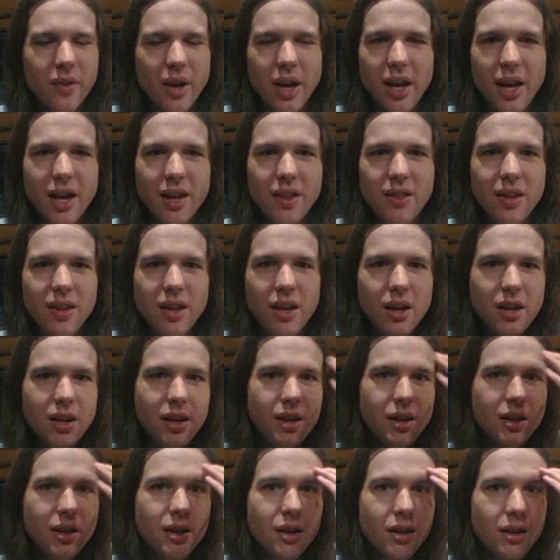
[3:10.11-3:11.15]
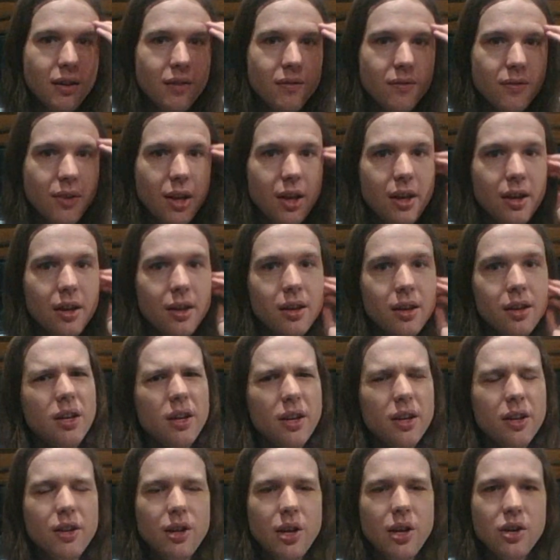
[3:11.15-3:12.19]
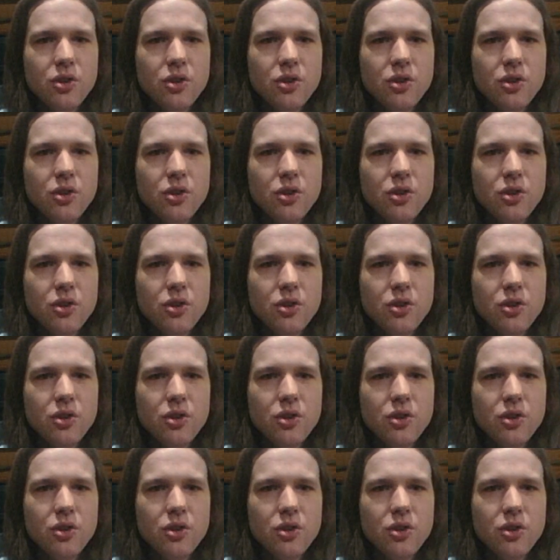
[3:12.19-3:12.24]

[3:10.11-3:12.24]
I had the idea of like a,